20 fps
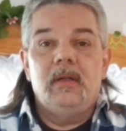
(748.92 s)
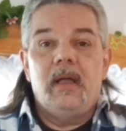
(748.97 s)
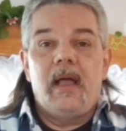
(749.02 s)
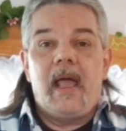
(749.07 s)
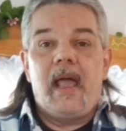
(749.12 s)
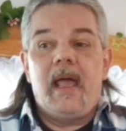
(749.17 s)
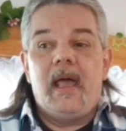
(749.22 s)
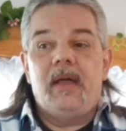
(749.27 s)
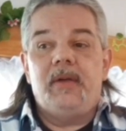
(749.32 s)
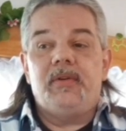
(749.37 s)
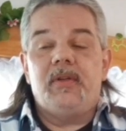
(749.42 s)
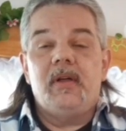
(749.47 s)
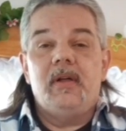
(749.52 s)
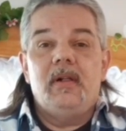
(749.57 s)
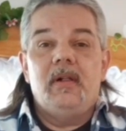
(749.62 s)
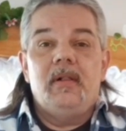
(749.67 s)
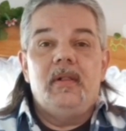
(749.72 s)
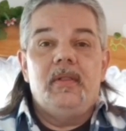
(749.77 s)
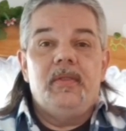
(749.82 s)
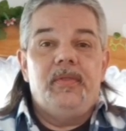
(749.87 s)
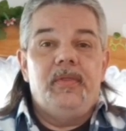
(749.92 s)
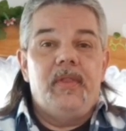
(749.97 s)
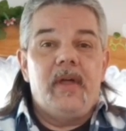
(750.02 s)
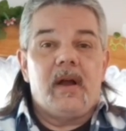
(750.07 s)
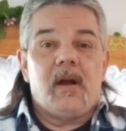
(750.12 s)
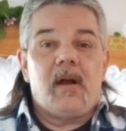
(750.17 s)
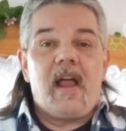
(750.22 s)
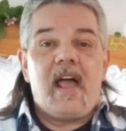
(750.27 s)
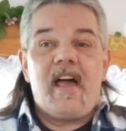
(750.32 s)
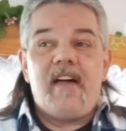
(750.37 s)
And
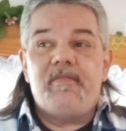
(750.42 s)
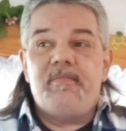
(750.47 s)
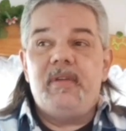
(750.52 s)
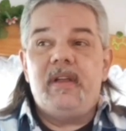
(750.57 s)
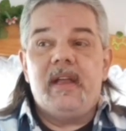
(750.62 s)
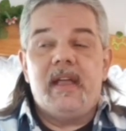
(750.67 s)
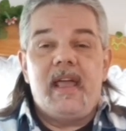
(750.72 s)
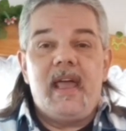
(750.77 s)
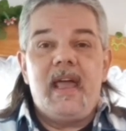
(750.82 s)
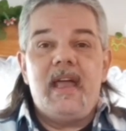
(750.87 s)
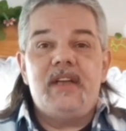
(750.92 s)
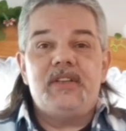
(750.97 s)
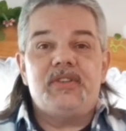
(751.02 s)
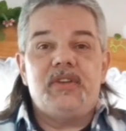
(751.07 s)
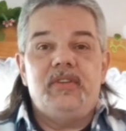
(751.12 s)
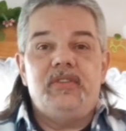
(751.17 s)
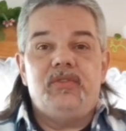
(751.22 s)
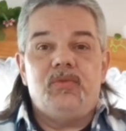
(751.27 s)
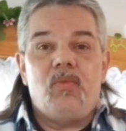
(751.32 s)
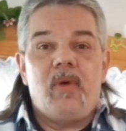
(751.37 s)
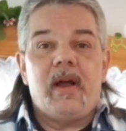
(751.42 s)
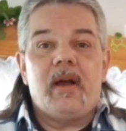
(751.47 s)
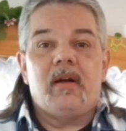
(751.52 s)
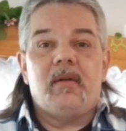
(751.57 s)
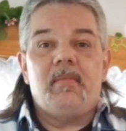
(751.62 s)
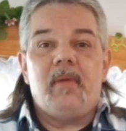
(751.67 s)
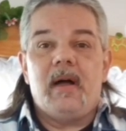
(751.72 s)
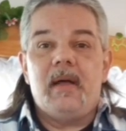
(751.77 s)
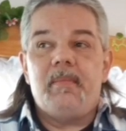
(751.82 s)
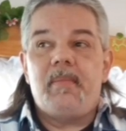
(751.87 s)
there have been occasions where
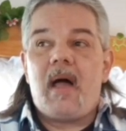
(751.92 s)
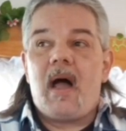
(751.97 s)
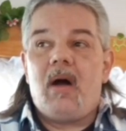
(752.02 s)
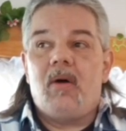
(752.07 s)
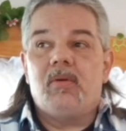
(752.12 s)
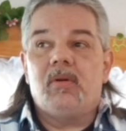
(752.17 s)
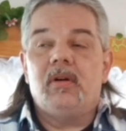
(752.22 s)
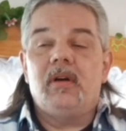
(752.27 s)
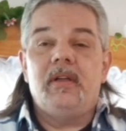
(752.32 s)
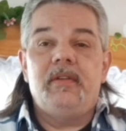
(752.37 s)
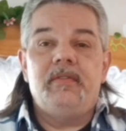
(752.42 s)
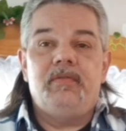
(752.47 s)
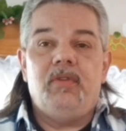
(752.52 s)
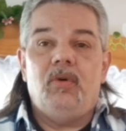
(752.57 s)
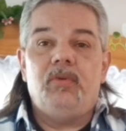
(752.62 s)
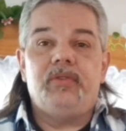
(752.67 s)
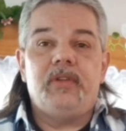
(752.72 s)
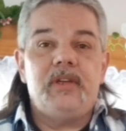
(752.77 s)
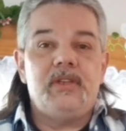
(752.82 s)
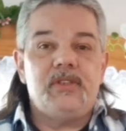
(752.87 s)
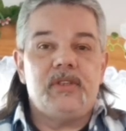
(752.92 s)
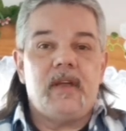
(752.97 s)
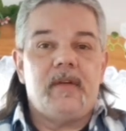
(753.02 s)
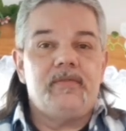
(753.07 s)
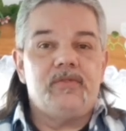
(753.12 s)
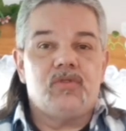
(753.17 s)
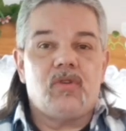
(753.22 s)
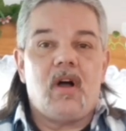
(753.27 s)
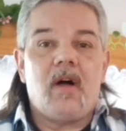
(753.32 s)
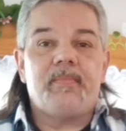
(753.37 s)
my power and voltage have
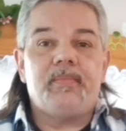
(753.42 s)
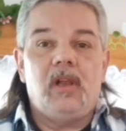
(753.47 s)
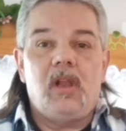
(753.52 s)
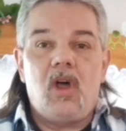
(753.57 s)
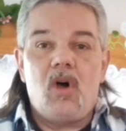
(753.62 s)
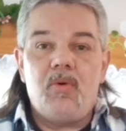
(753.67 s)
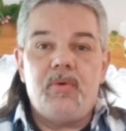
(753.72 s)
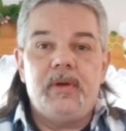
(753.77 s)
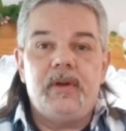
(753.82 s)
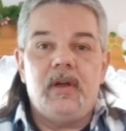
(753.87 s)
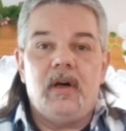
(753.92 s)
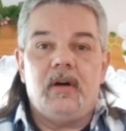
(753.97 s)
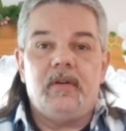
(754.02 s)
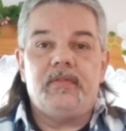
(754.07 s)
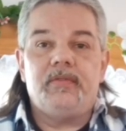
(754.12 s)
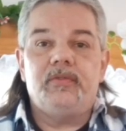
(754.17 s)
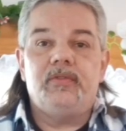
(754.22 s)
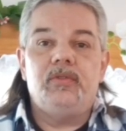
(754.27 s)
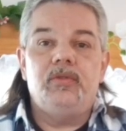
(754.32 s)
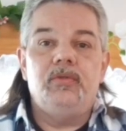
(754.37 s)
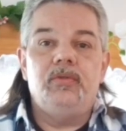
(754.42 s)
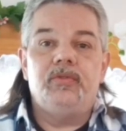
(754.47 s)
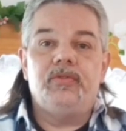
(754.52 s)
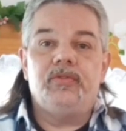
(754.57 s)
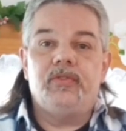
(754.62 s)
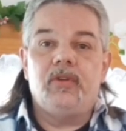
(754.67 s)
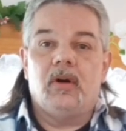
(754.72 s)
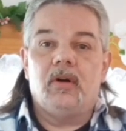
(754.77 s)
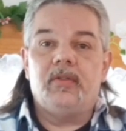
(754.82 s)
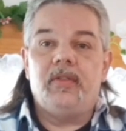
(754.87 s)
dropped low enough to
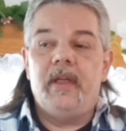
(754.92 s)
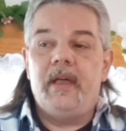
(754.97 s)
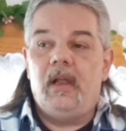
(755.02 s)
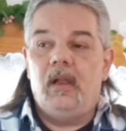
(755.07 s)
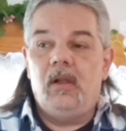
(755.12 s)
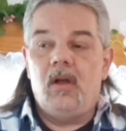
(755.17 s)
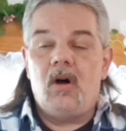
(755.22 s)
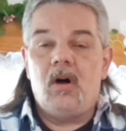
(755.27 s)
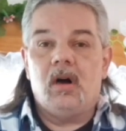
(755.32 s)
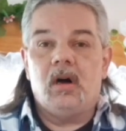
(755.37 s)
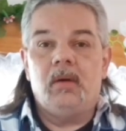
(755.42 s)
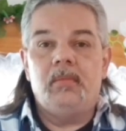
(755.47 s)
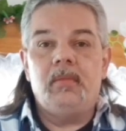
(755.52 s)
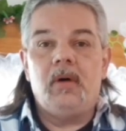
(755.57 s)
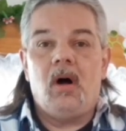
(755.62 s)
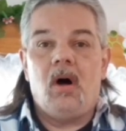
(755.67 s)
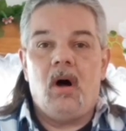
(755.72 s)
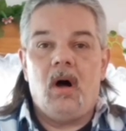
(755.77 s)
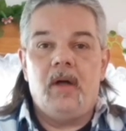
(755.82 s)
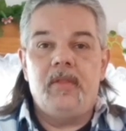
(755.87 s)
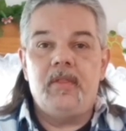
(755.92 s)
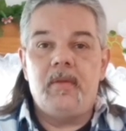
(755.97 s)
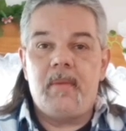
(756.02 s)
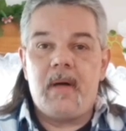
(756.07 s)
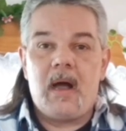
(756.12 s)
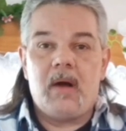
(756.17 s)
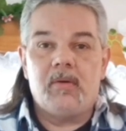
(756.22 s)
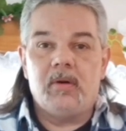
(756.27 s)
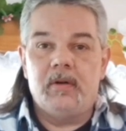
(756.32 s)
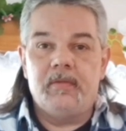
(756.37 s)
start the alarm on the
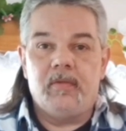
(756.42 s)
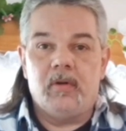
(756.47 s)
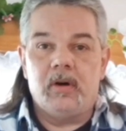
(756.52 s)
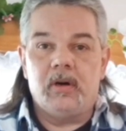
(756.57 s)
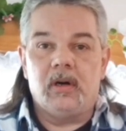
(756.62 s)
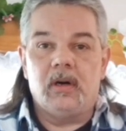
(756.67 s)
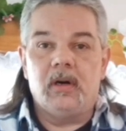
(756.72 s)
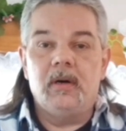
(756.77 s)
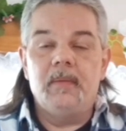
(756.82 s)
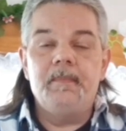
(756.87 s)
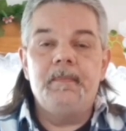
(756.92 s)
power inverter.